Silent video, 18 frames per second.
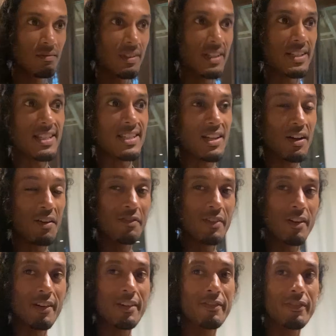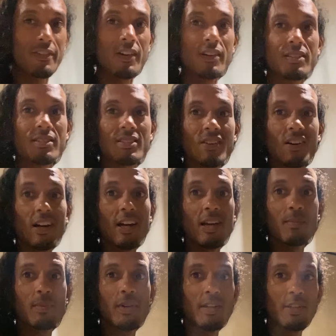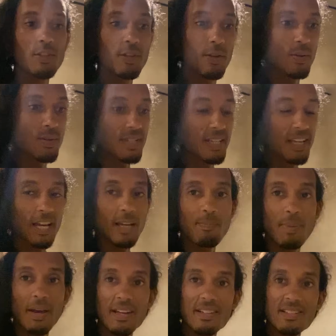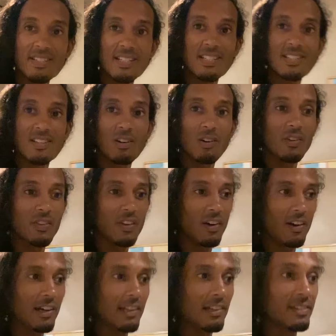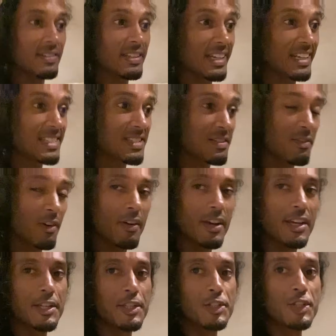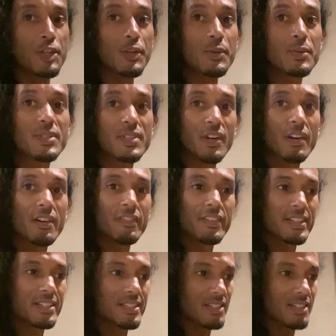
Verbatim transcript: This is our very first time using a pet sitter on the island, and it's a very new service